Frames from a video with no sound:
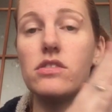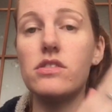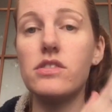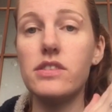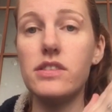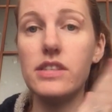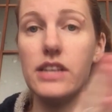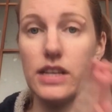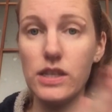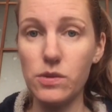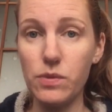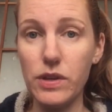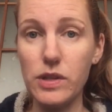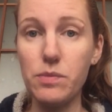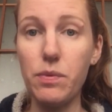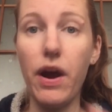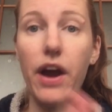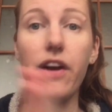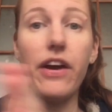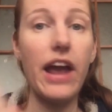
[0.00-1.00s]
6 weeks
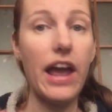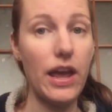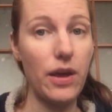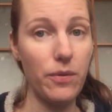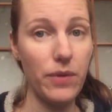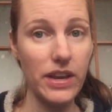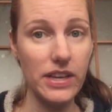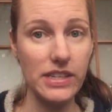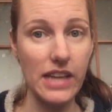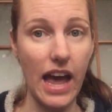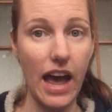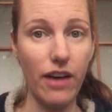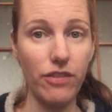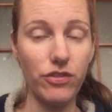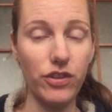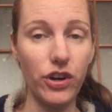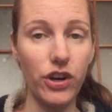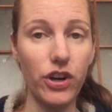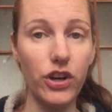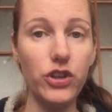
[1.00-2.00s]
prior, 8 weeks
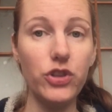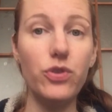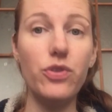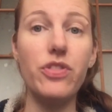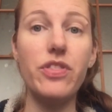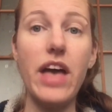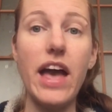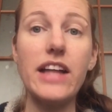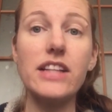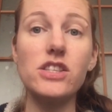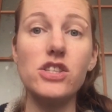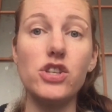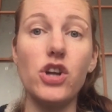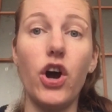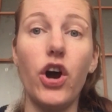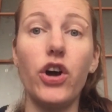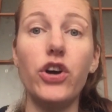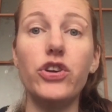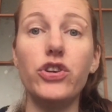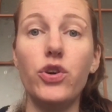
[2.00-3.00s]
after, you then
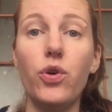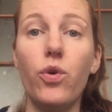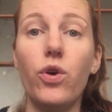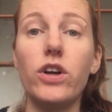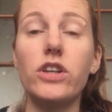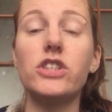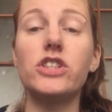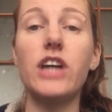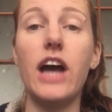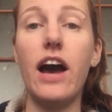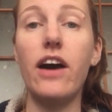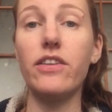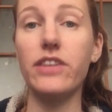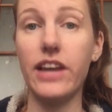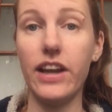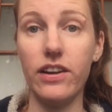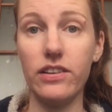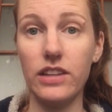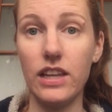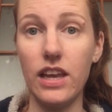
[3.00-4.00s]
start your
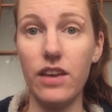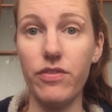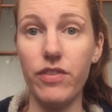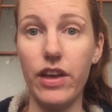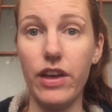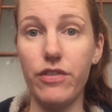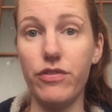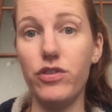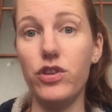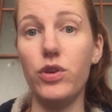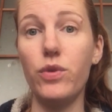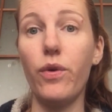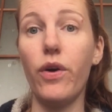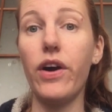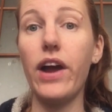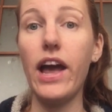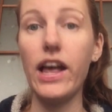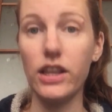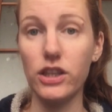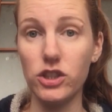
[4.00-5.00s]
childcare leave if you
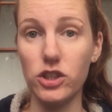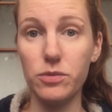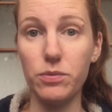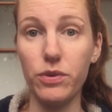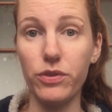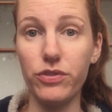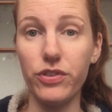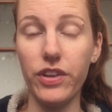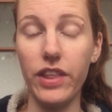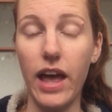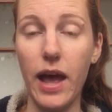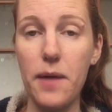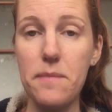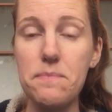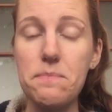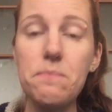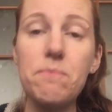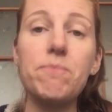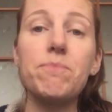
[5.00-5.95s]
are eligible for that.